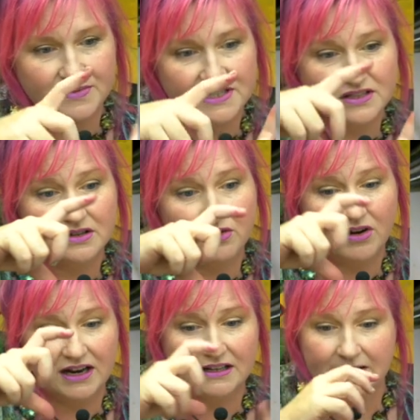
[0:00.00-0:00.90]
I'm still
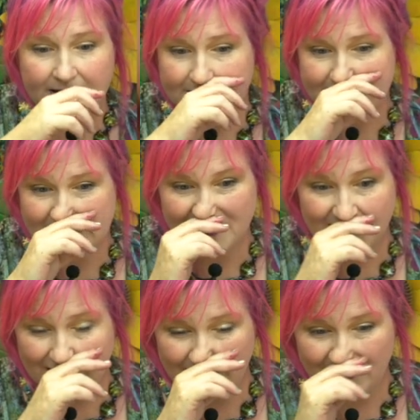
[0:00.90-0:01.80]
cradling the sun
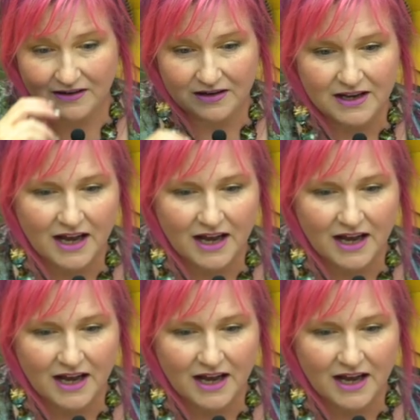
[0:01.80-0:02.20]
here.